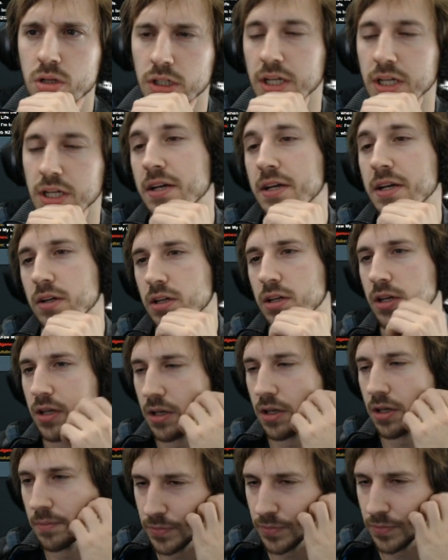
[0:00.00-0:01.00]
Okay, okay, okay,
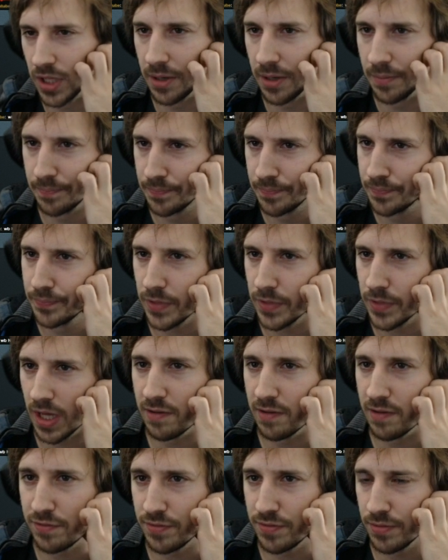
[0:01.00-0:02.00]
yeah, yeah,
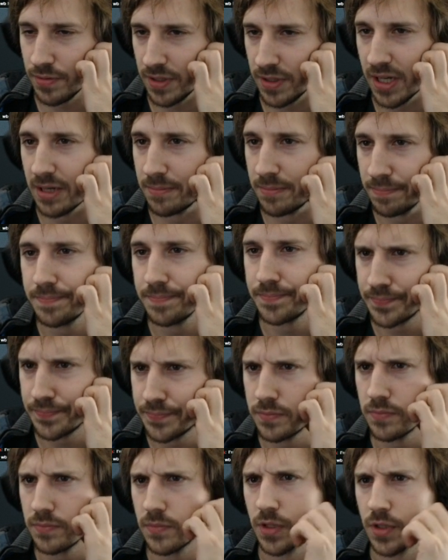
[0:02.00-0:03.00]
if, yeah,
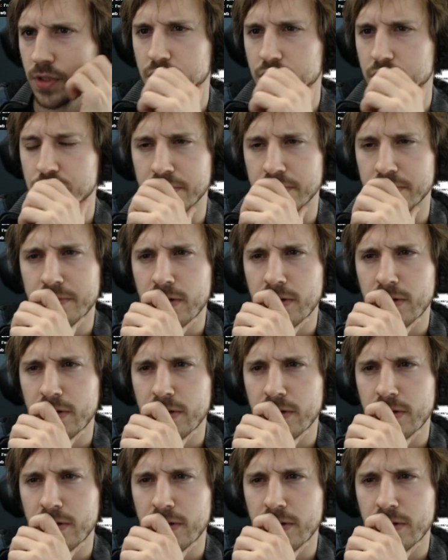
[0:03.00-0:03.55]
gotcha.